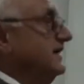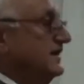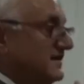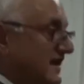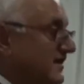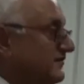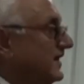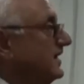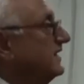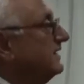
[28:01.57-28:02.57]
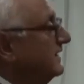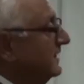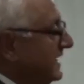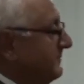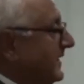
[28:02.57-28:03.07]
It gave uh,
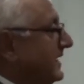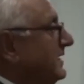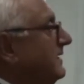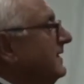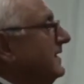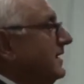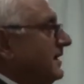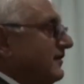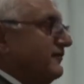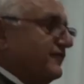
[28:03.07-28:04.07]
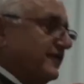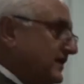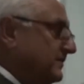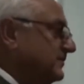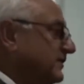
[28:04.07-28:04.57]
uh, Nepal uh,
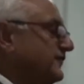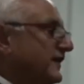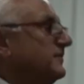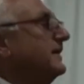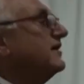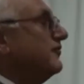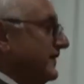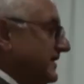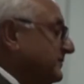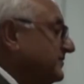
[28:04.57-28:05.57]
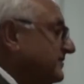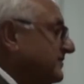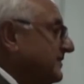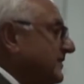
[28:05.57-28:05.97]
freedom, the fundamental freedoms.